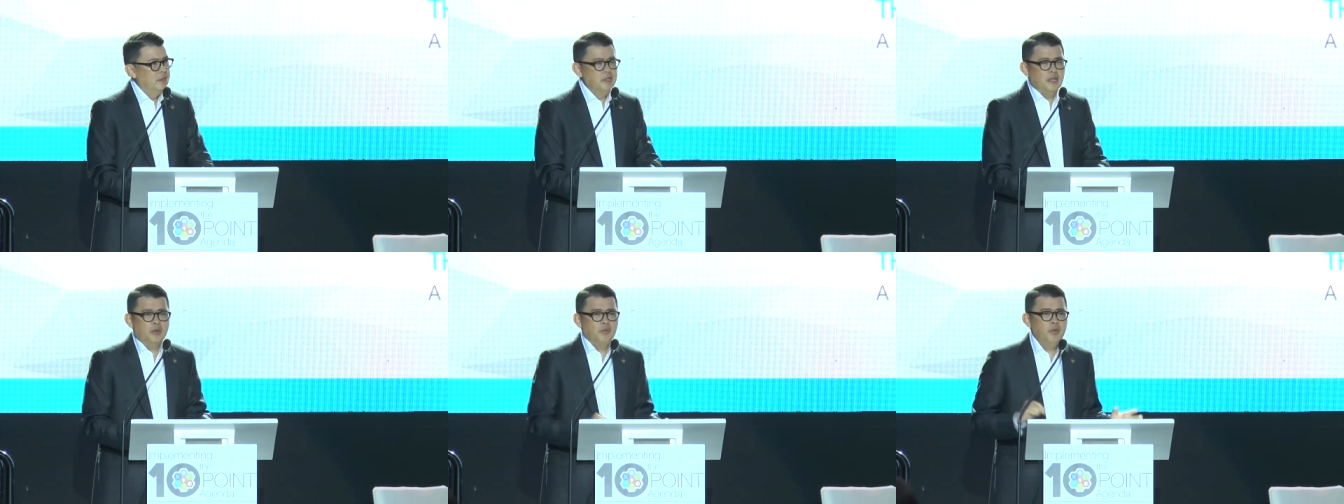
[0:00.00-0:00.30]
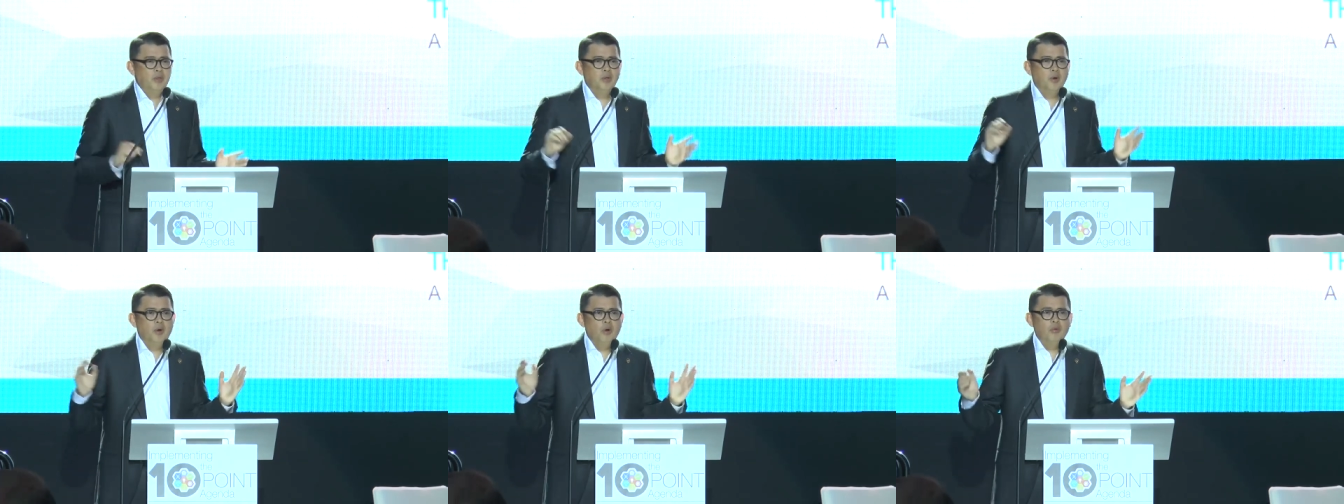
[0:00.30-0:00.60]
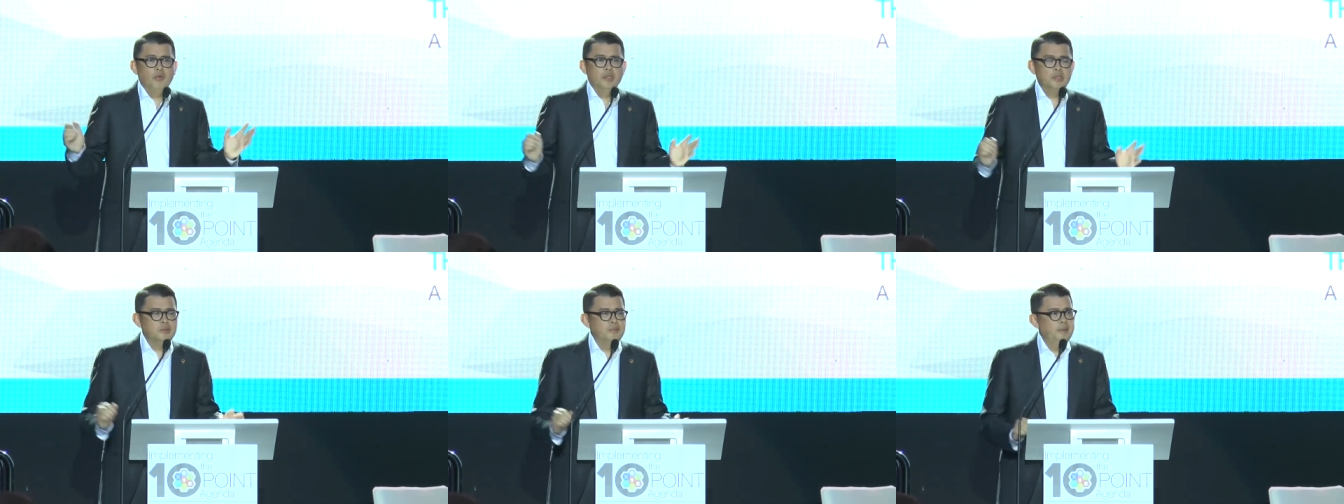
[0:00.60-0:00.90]
There will
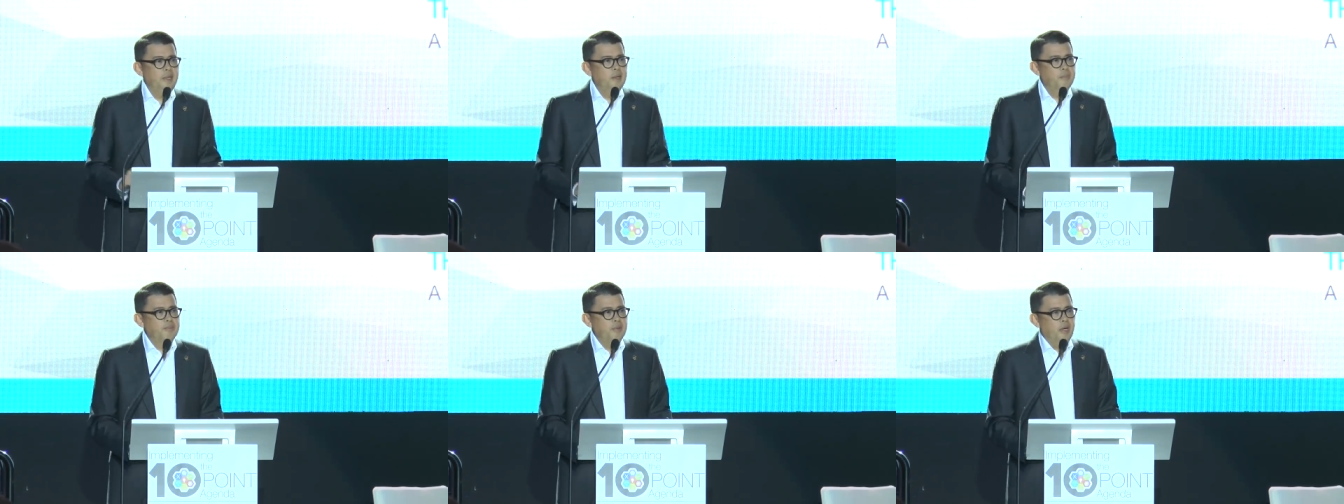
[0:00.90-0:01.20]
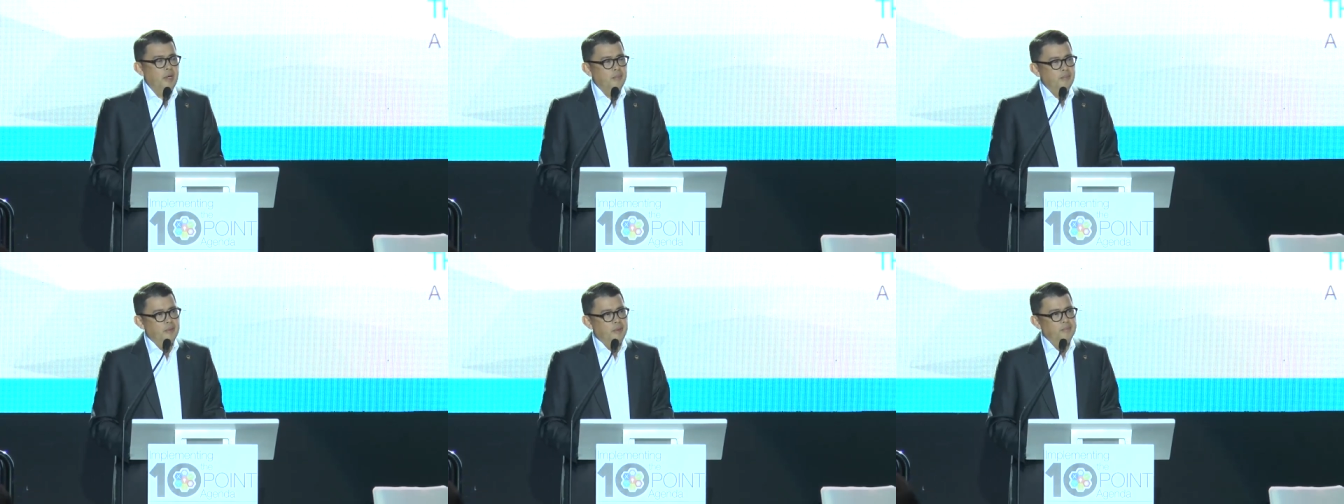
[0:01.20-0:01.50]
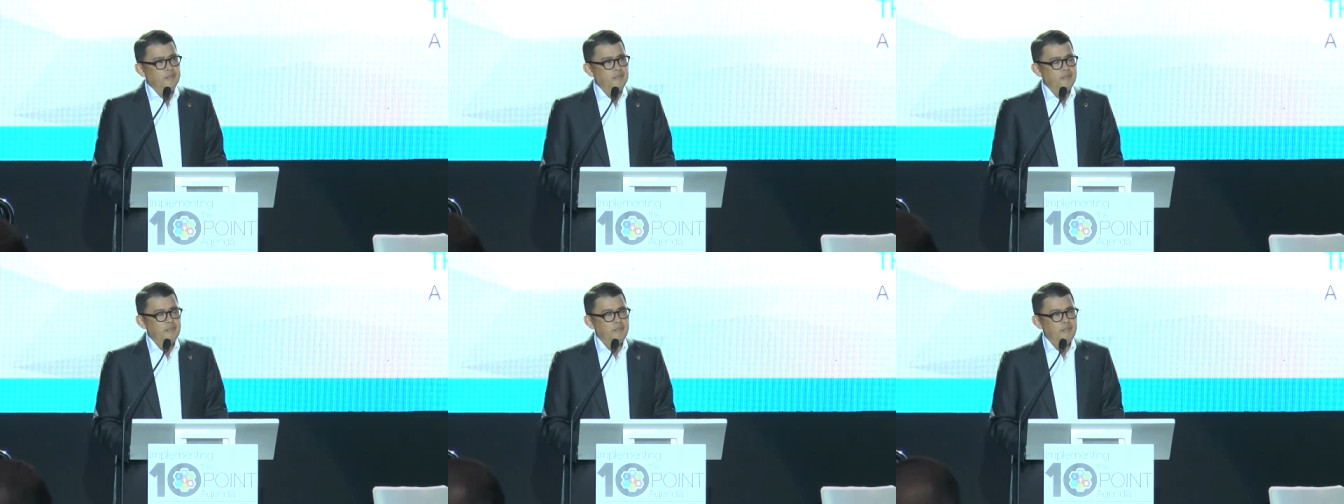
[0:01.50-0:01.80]
always be a
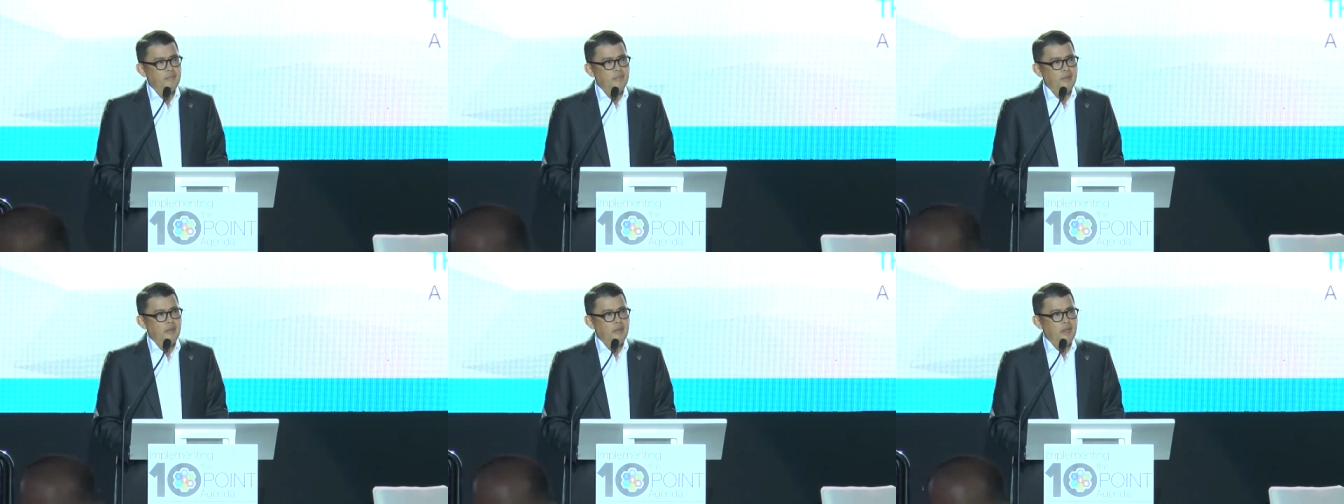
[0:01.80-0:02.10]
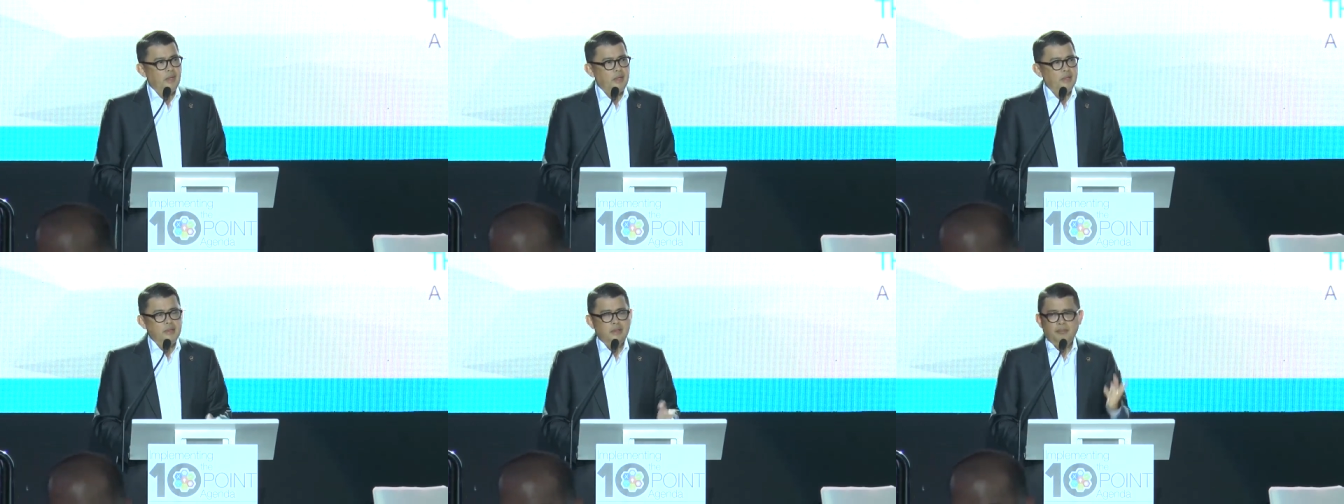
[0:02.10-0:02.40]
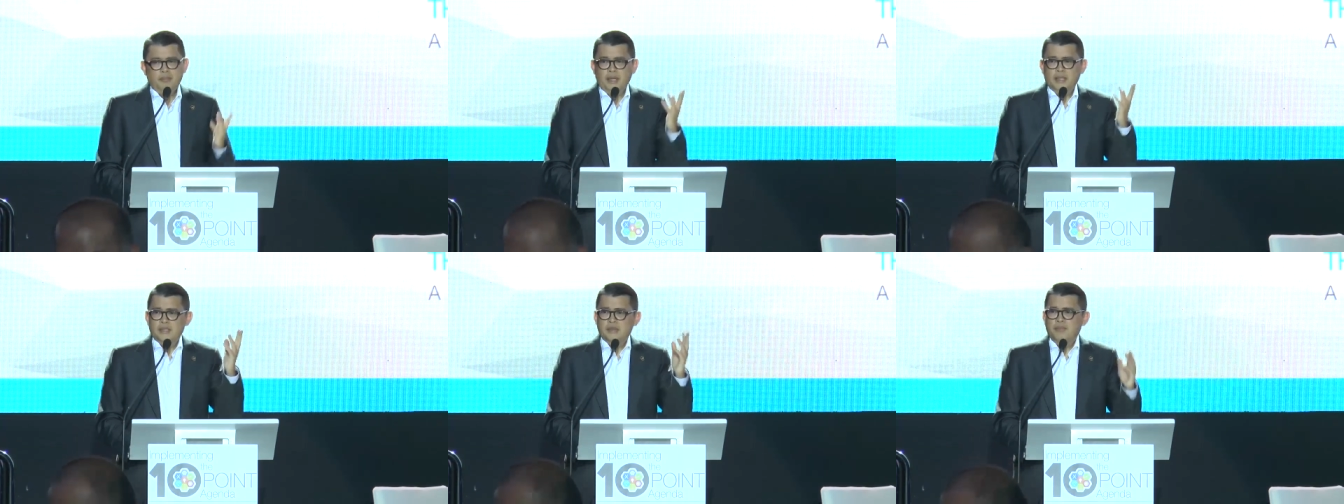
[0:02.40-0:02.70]
problem.
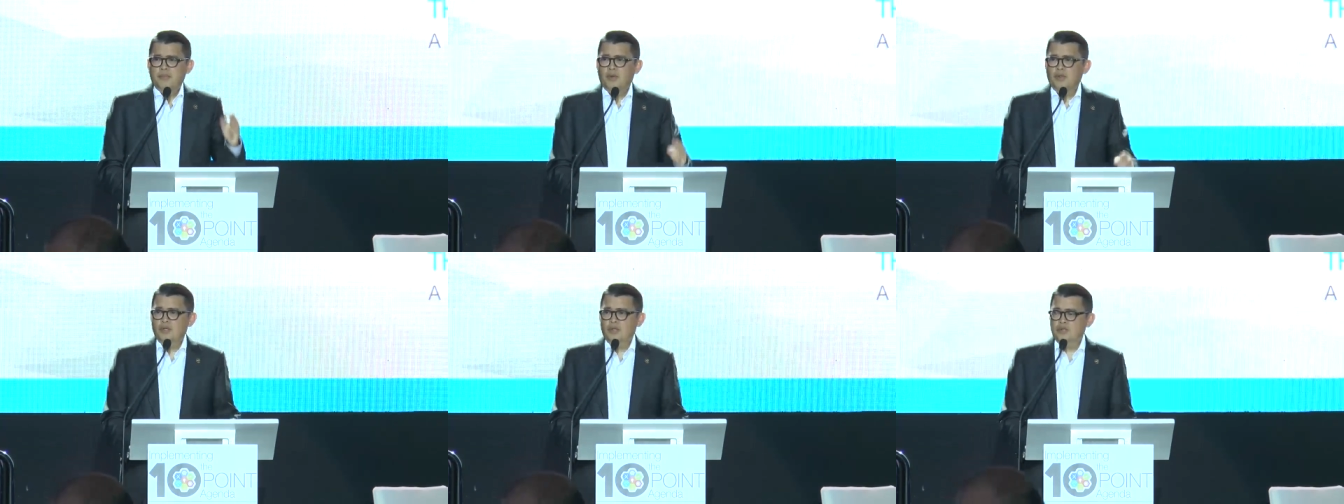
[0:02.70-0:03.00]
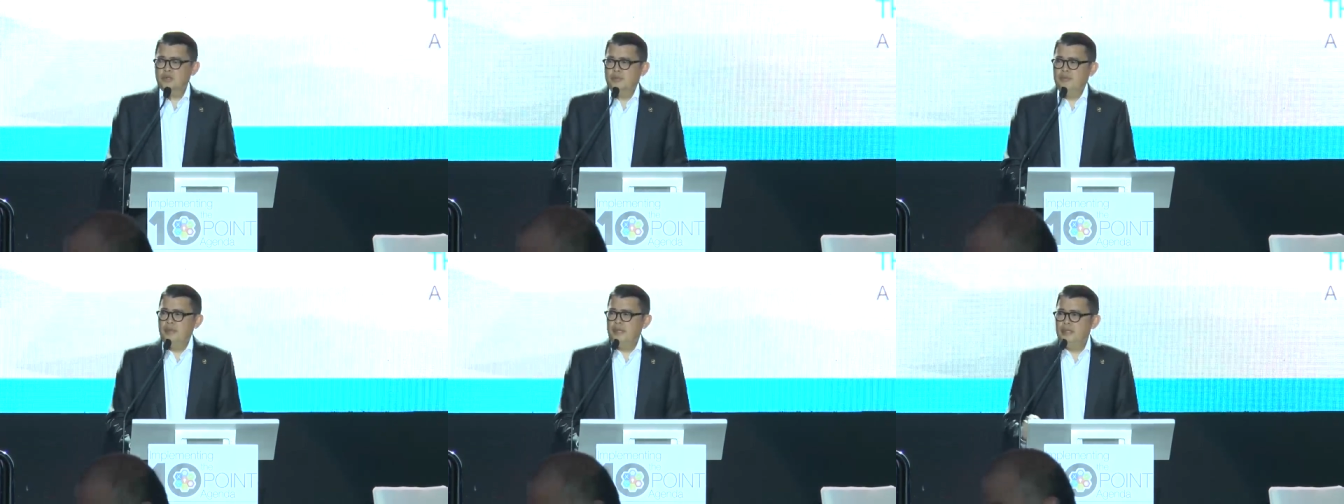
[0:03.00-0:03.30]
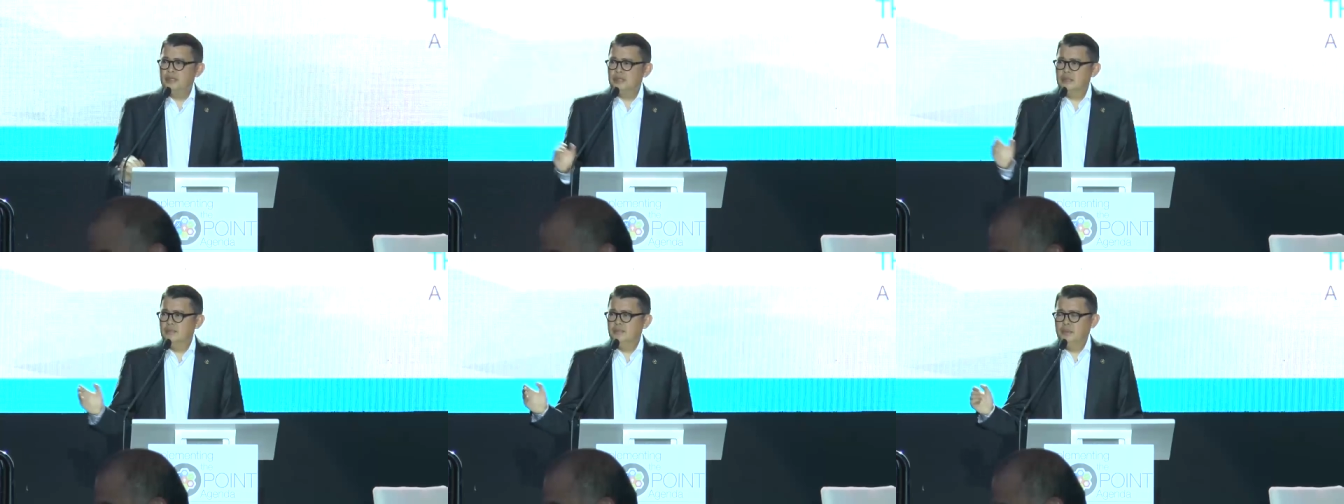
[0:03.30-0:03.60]
The best model to
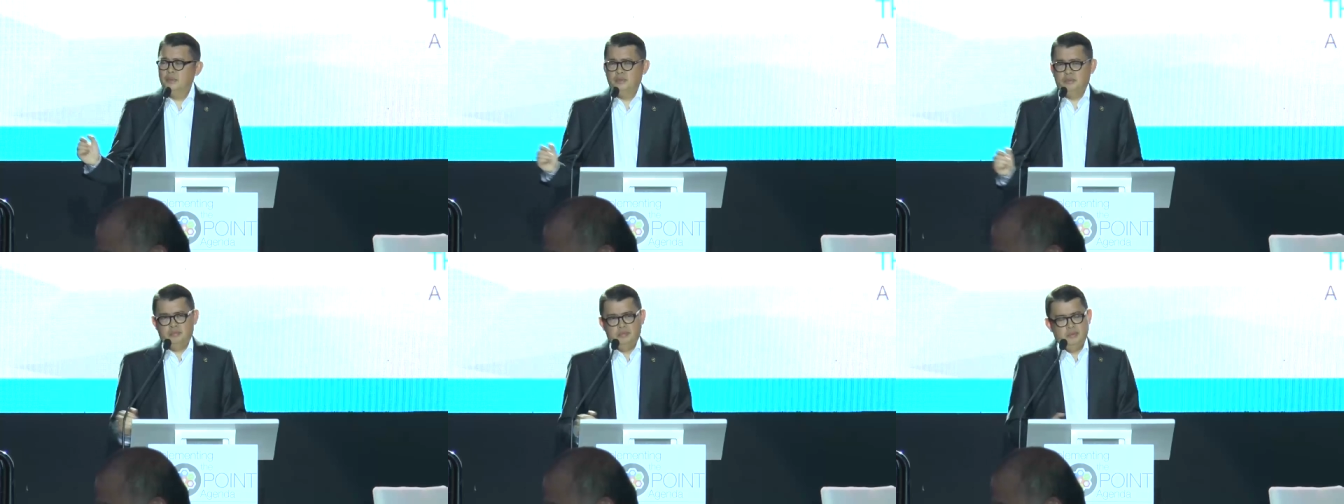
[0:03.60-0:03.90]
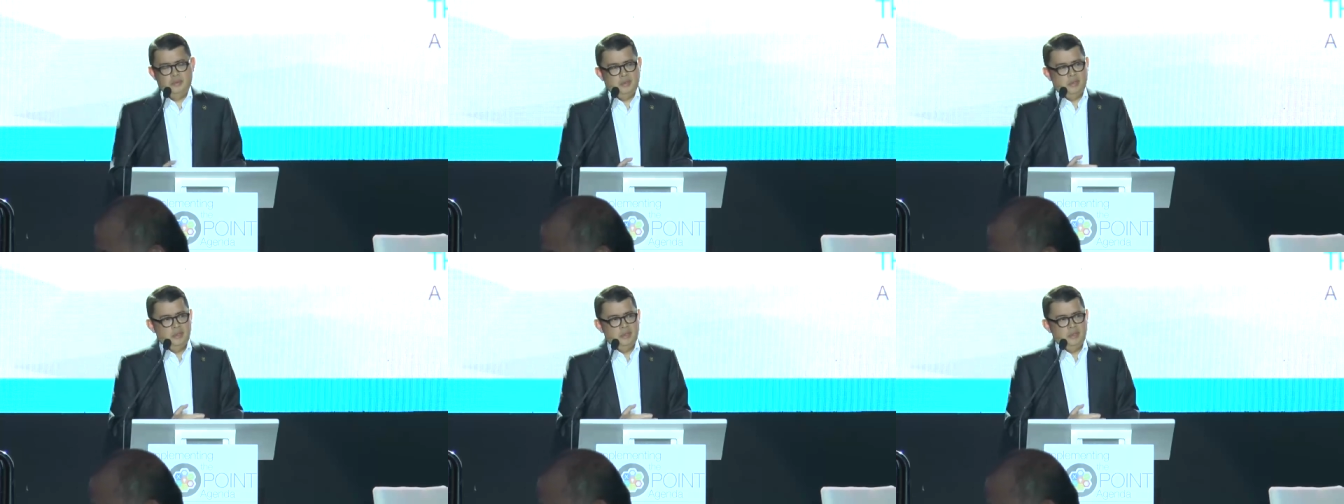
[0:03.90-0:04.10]
me is Cebu.